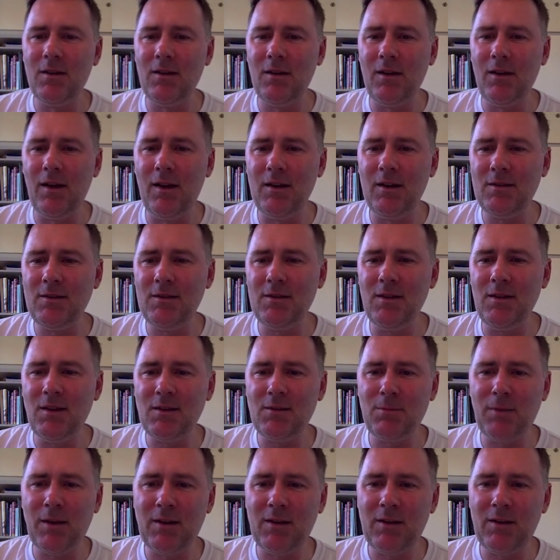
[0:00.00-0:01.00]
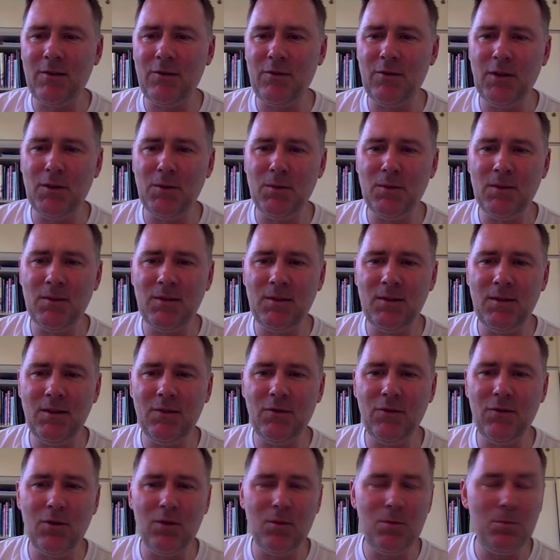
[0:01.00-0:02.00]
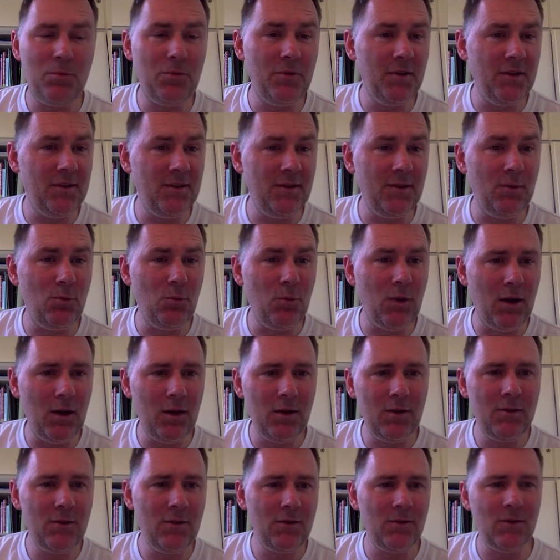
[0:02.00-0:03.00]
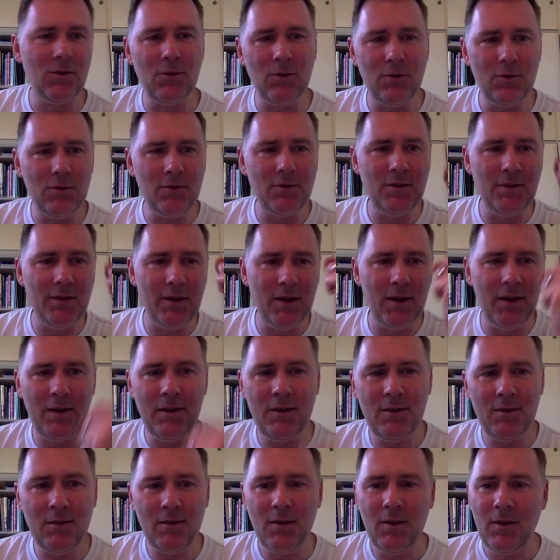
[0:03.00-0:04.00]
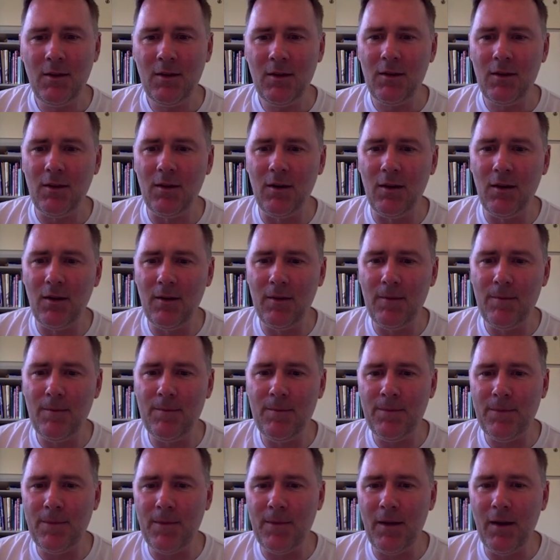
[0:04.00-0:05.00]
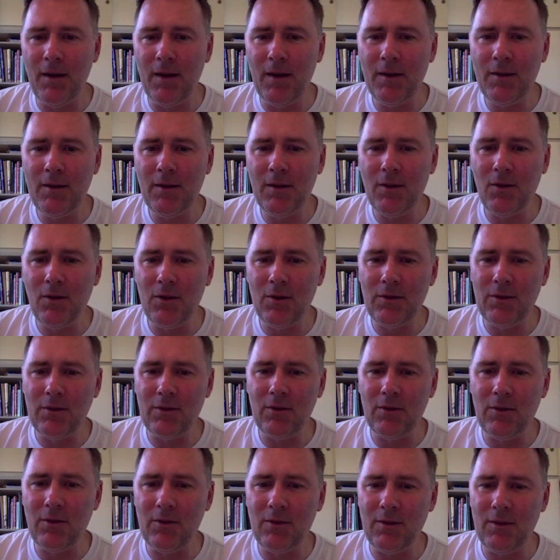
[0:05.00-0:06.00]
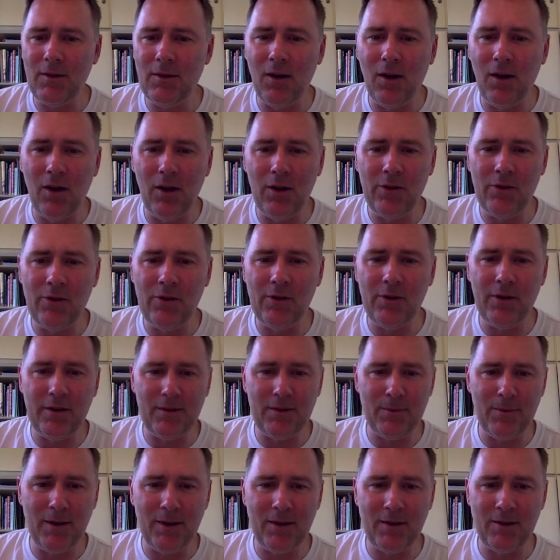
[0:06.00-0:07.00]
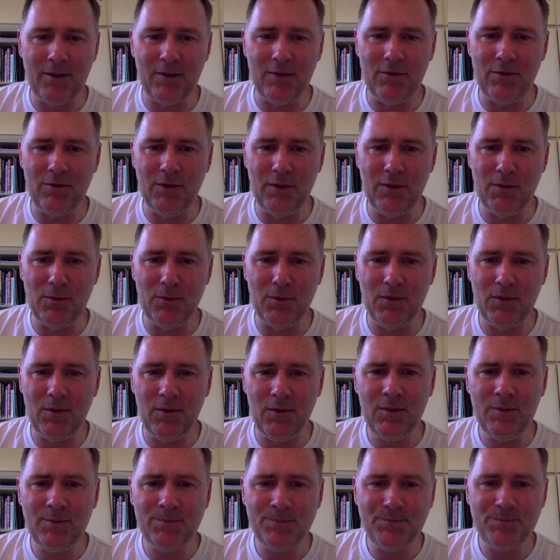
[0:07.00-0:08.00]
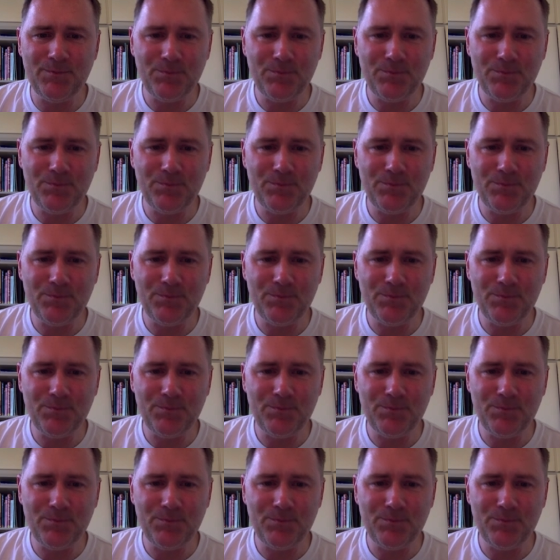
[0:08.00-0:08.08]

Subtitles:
as the expected frequency for pretty well. So yay. And then also the other expected frequencies.